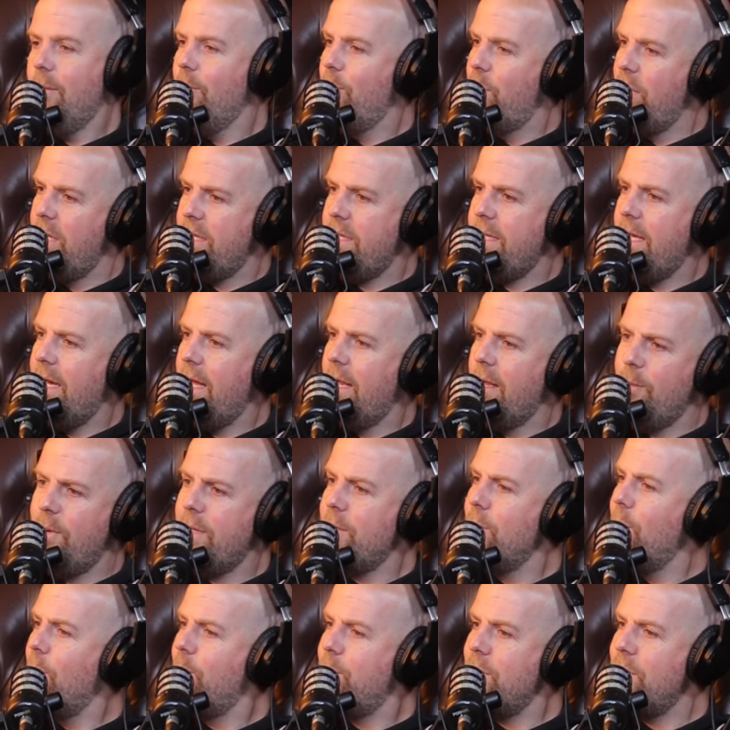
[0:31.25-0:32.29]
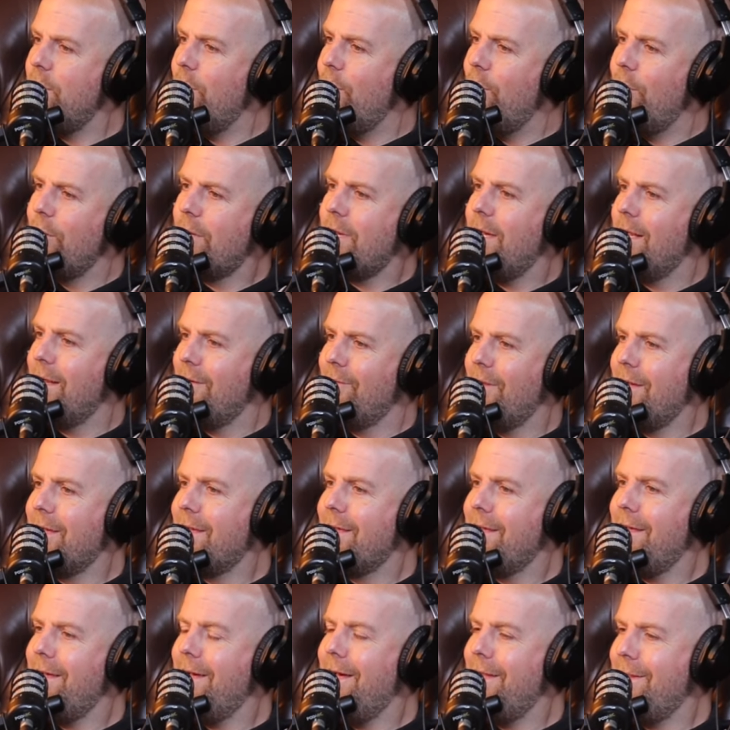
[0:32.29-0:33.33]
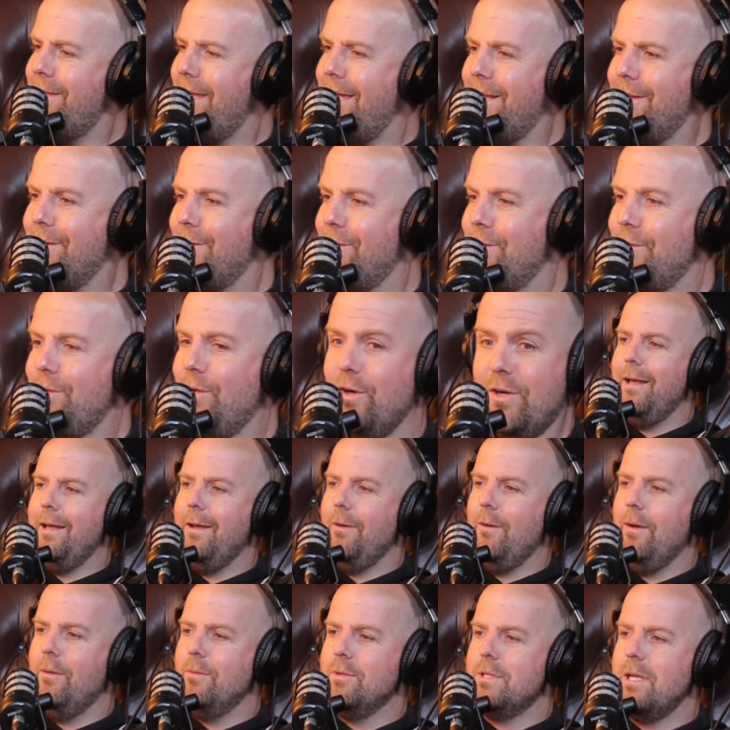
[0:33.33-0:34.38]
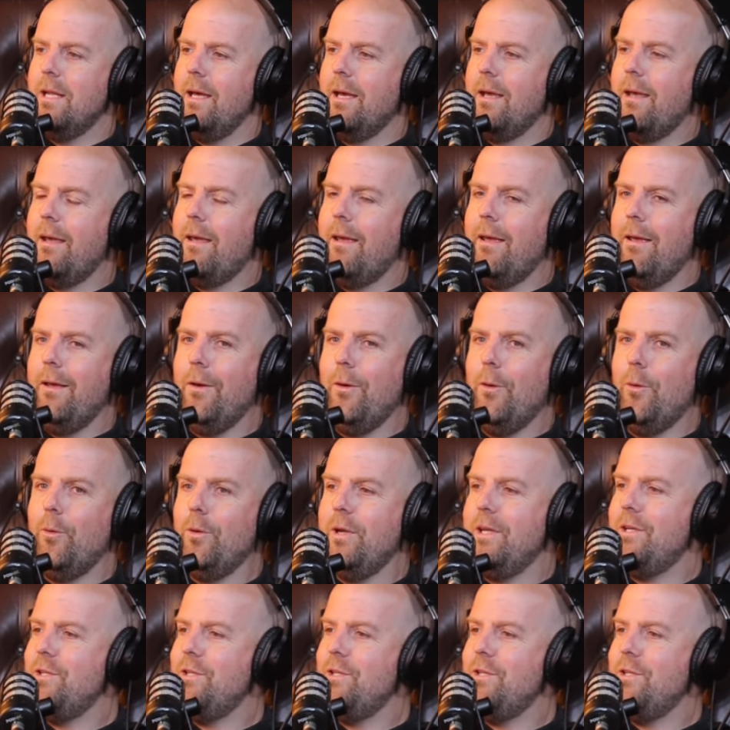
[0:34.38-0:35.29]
bloody hell I might not be here kind of like at the end of the year it, it was like holy